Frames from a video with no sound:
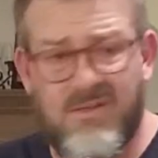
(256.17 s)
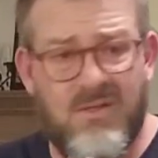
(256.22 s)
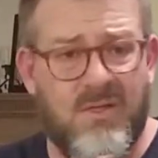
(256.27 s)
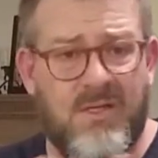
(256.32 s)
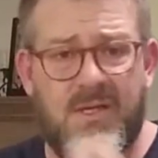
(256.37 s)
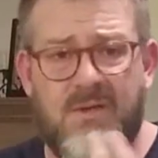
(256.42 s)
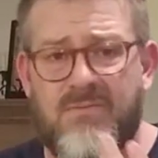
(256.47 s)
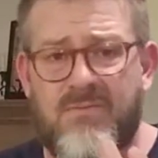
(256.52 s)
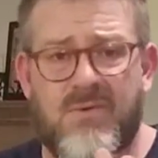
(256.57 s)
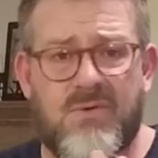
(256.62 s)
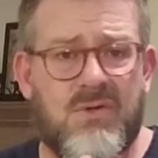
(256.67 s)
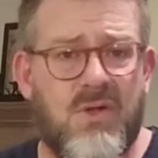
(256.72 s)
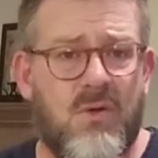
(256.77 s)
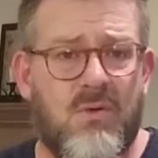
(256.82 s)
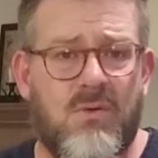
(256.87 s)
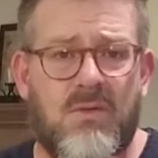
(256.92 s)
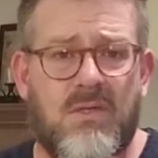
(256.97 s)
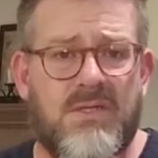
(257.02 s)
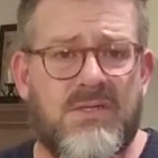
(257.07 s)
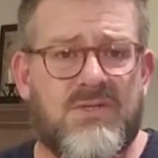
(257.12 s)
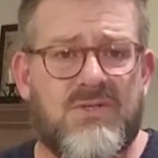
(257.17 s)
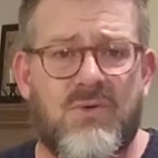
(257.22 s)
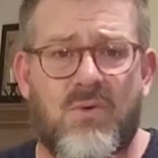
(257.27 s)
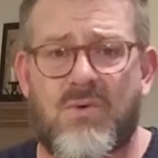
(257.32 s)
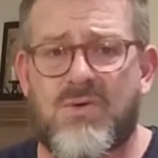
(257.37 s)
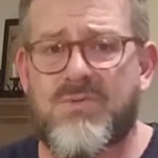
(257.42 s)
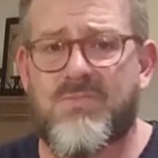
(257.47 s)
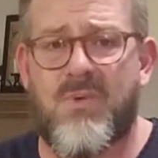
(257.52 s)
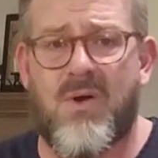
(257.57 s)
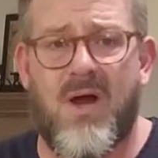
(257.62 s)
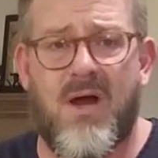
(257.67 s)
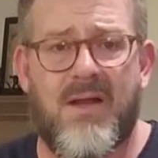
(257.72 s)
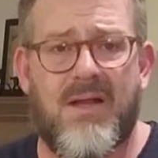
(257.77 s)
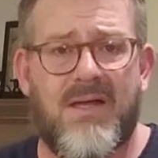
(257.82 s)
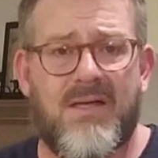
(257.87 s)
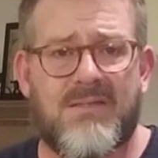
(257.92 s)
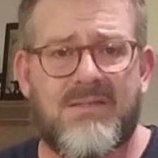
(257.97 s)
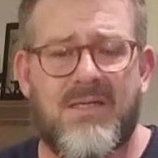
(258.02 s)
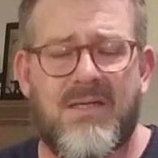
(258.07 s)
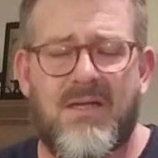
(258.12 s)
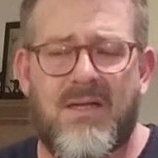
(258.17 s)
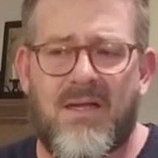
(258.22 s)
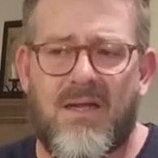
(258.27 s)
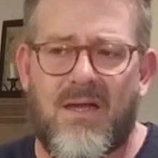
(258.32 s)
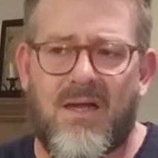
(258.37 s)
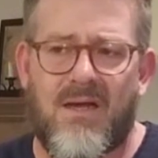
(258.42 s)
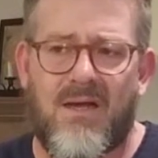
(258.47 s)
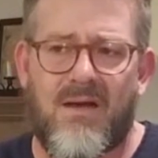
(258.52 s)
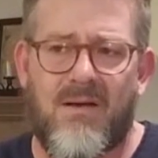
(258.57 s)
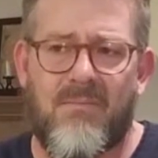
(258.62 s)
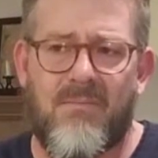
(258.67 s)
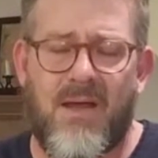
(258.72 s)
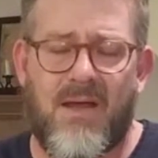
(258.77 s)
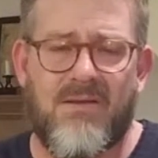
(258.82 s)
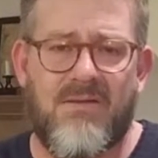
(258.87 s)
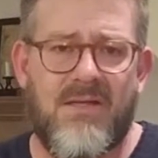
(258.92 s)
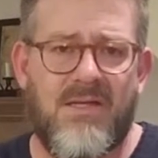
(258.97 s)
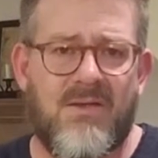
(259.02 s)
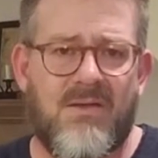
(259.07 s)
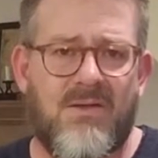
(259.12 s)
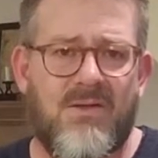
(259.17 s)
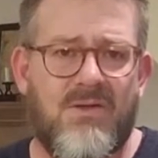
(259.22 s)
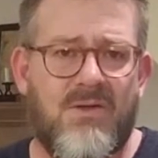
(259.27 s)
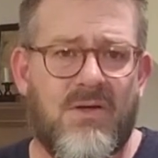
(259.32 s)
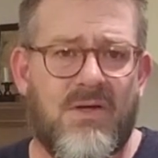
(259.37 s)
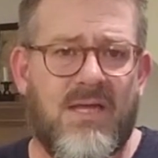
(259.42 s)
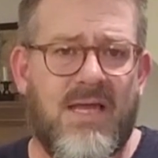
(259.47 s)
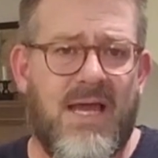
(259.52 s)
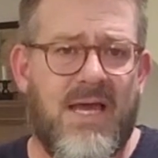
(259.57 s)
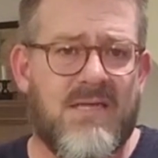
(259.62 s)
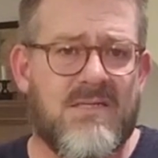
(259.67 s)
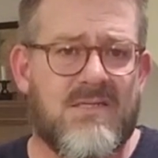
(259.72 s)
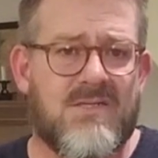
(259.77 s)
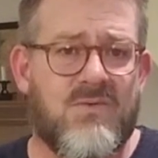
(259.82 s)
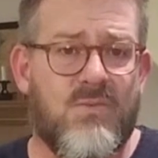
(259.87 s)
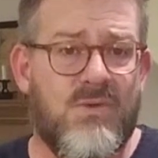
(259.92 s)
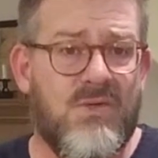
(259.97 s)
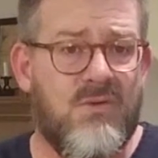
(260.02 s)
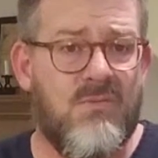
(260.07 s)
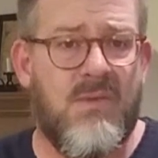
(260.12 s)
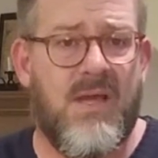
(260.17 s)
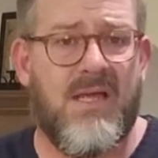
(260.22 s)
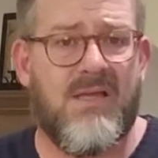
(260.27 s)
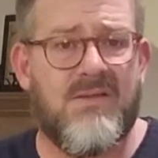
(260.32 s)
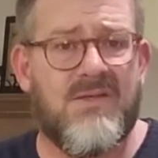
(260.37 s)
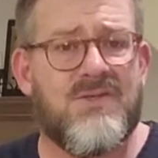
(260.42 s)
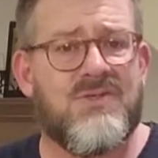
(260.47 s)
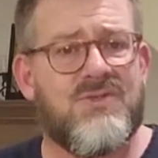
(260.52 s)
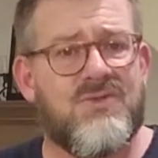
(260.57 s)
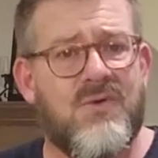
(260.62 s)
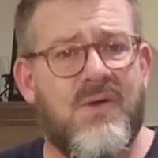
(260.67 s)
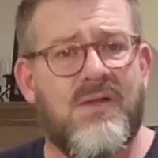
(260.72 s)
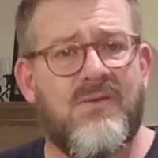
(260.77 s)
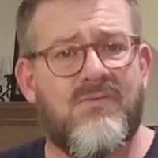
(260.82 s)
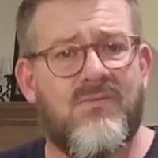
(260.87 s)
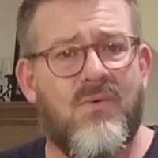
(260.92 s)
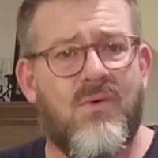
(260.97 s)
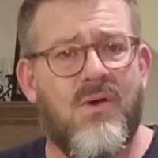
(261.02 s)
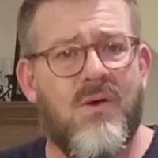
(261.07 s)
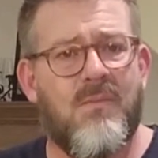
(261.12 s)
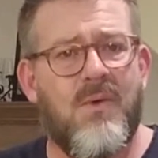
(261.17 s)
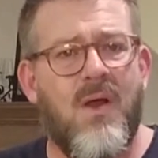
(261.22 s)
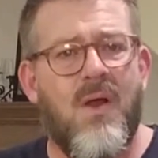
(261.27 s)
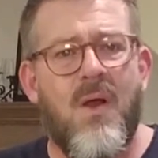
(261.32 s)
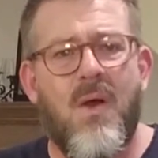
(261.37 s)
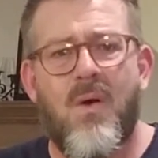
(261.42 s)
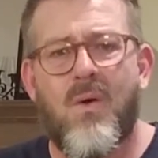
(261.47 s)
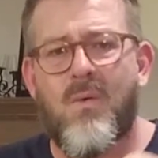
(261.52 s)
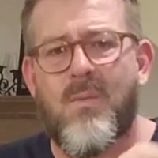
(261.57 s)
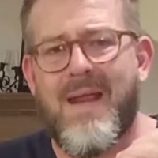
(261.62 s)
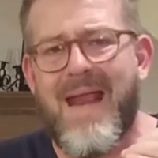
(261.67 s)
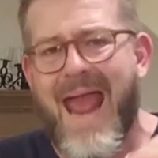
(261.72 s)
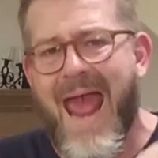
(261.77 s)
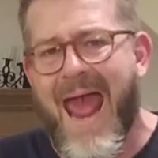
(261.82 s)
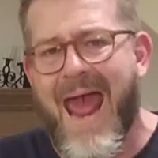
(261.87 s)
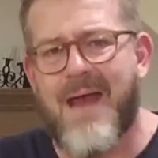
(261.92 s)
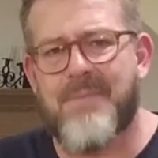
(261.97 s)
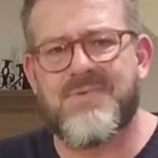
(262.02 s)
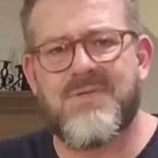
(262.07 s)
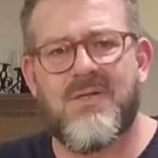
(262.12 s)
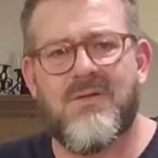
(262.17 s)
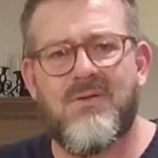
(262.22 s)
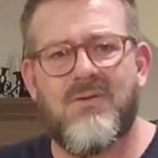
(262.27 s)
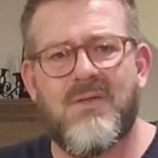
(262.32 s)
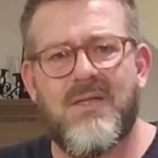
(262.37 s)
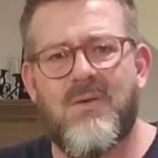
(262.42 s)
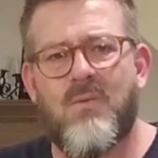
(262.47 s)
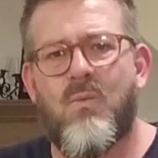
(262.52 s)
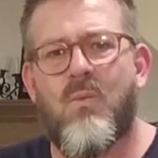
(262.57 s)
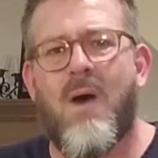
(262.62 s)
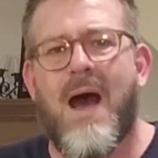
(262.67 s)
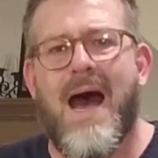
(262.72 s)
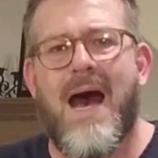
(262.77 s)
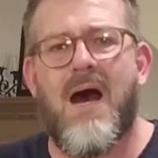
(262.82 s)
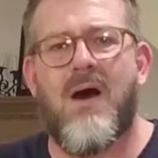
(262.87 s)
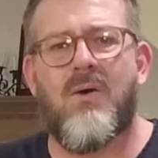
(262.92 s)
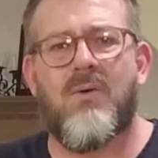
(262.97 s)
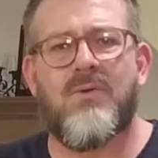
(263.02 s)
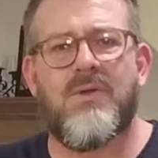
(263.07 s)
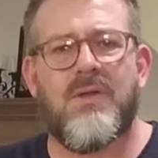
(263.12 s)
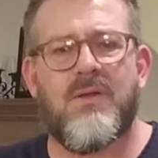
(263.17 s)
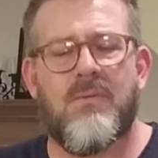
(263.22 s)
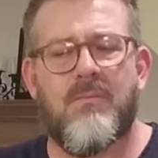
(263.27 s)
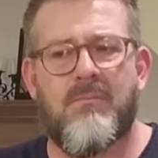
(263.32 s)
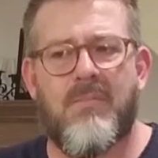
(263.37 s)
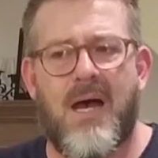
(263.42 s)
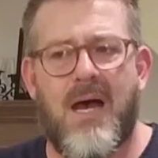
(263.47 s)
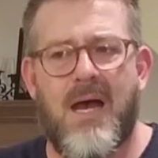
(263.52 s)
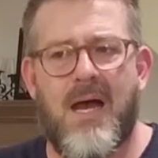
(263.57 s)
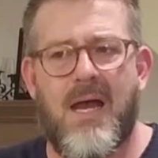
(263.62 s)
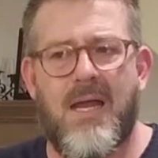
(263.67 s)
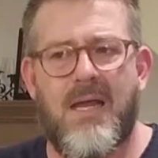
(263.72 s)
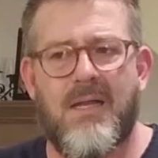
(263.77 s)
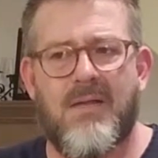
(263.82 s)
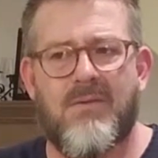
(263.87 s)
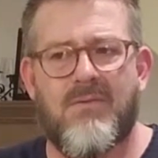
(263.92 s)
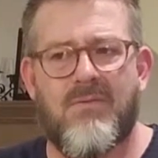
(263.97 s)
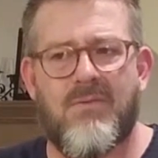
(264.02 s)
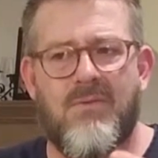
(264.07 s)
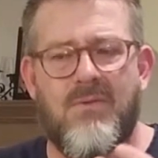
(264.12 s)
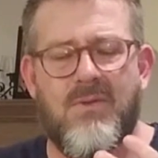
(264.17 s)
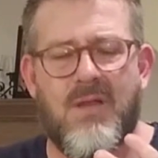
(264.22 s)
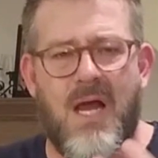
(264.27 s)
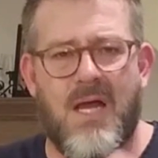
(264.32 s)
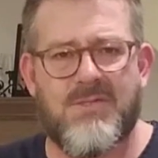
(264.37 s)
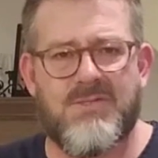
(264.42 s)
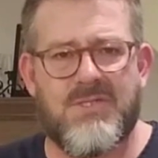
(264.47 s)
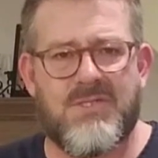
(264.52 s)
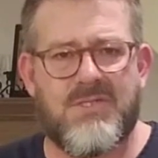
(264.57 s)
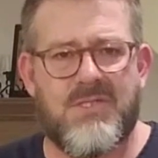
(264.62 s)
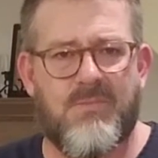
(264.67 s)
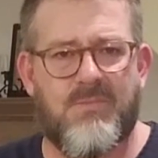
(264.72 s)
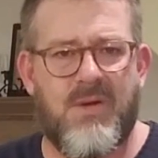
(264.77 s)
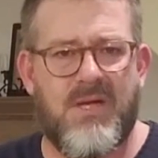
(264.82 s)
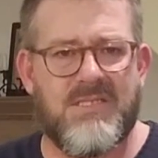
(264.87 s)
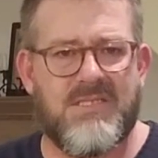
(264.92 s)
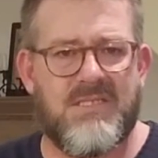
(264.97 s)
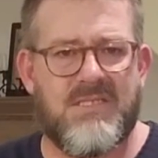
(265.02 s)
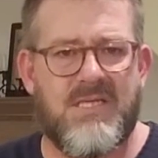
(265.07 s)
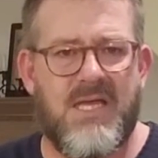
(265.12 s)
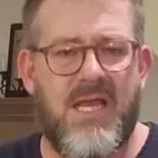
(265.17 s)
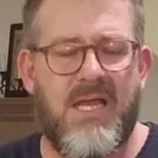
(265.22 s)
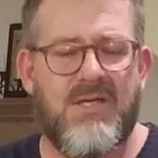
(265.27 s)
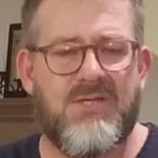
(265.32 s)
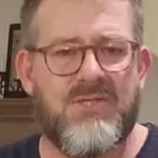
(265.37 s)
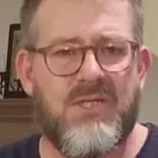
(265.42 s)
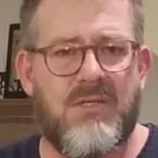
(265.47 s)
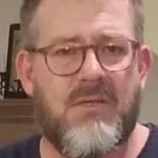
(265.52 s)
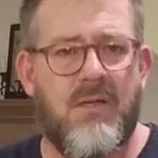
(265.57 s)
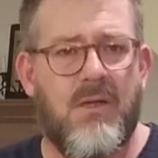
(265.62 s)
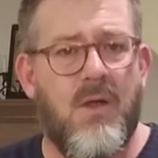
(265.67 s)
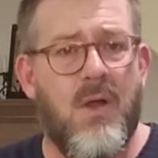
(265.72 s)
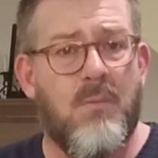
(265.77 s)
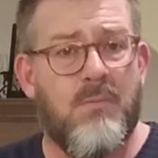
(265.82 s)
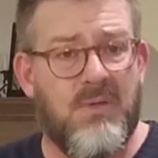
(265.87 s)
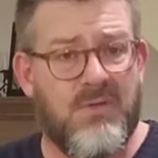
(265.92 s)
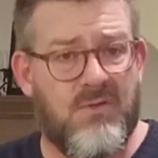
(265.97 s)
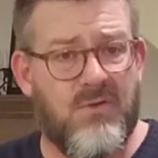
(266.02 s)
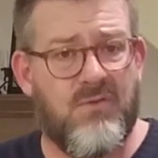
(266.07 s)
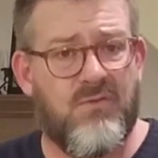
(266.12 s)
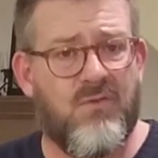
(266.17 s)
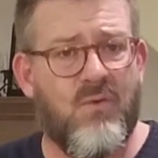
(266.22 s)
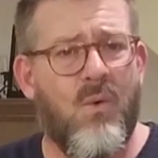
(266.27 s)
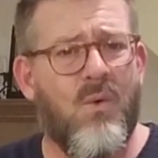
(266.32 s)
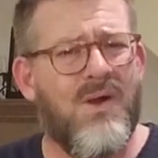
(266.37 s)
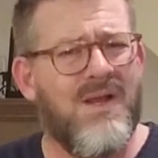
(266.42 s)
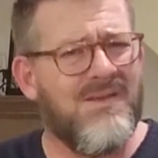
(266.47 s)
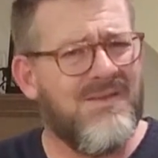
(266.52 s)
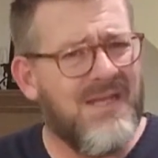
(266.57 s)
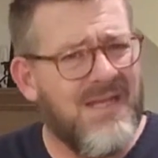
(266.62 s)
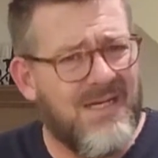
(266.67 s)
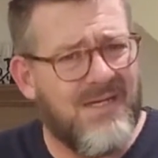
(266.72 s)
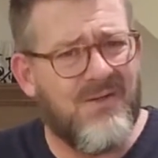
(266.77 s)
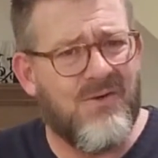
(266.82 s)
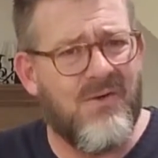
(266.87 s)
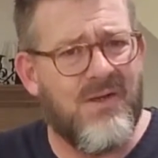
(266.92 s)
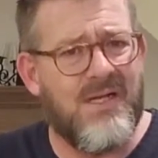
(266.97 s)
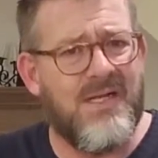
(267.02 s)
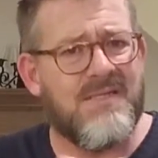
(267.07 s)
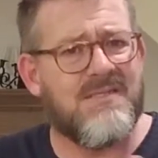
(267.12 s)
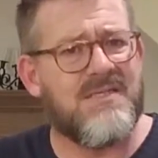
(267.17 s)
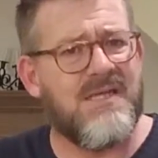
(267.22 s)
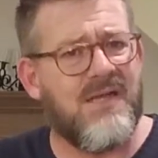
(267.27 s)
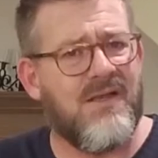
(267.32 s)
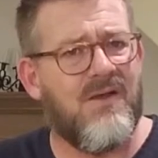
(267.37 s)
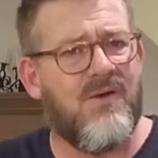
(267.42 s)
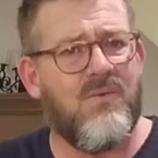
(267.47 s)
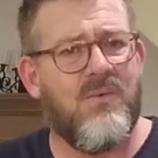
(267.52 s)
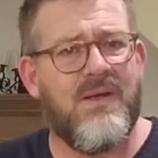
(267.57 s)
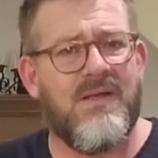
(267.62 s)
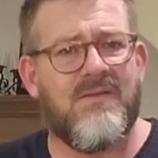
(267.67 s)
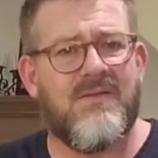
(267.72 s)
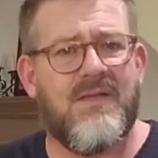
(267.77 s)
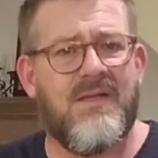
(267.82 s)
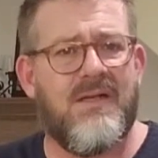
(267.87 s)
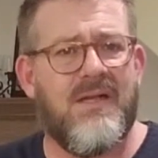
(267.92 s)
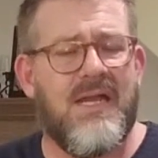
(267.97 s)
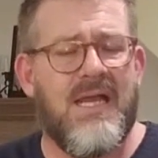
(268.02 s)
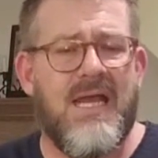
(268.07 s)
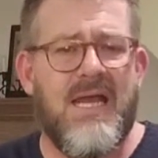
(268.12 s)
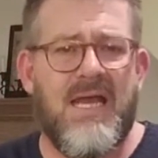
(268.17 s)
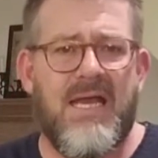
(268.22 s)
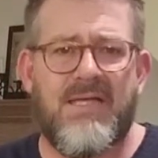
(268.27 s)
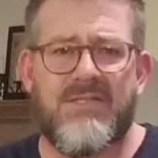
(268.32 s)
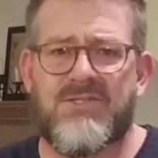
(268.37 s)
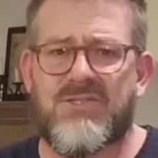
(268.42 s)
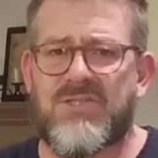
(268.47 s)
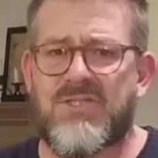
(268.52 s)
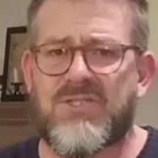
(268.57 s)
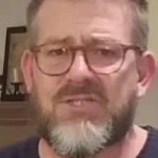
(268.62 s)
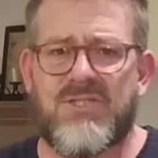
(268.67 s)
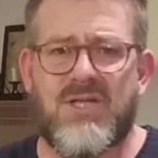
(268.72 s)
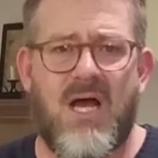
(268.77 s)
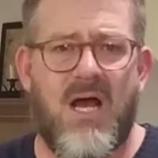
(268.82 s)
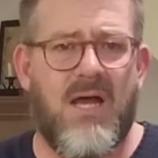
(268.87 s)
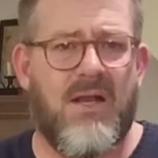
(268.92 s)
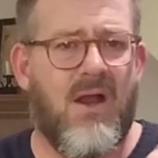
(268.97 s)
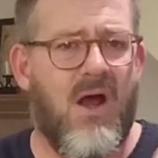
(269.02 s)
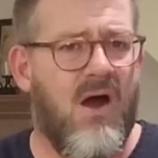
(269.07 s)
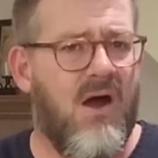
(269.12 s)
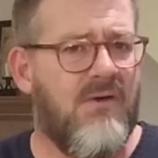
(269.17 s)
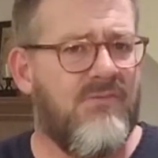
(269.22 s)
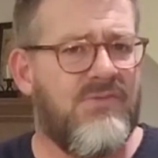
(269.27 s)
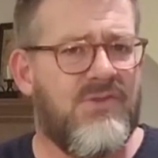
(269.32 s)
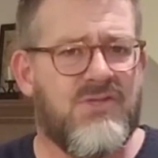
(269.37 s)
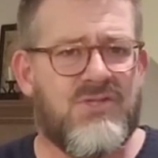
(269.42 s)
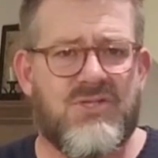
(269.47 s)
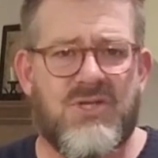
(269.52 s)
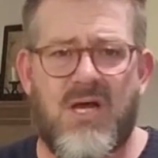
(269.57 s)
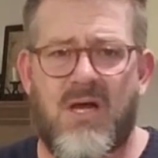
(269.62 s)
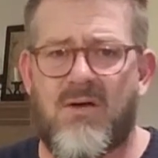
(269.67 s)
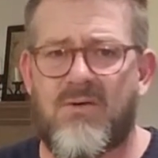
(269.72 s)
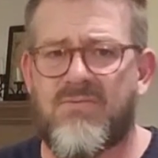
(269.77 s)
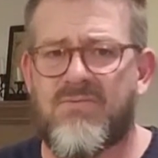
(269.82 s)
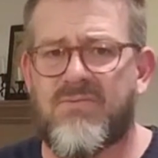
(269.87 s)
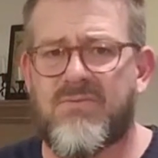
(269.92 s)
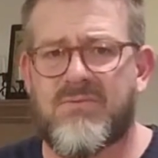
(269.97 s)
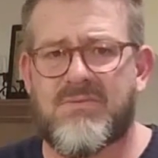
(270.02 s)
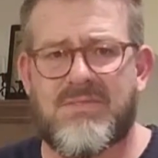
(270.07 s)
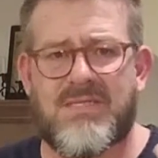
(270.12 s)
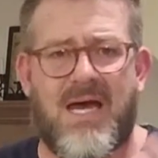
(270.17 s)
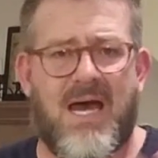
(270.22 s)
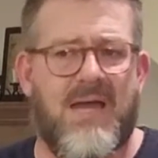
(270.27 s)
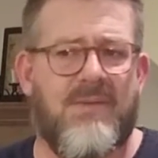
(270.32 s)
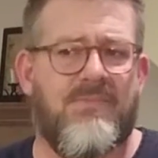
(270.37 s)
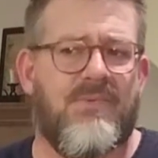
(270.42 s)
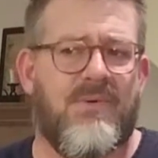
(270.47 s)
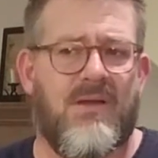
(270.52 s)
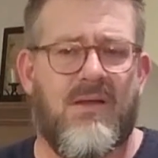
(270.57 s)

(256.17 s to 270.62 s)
looking for locally sourced product. I think your guests, when you make this drink for them, will be absolutely wowed by not just the presentation, but the story and the ingredients that go with it. It's just not off-the-shelf type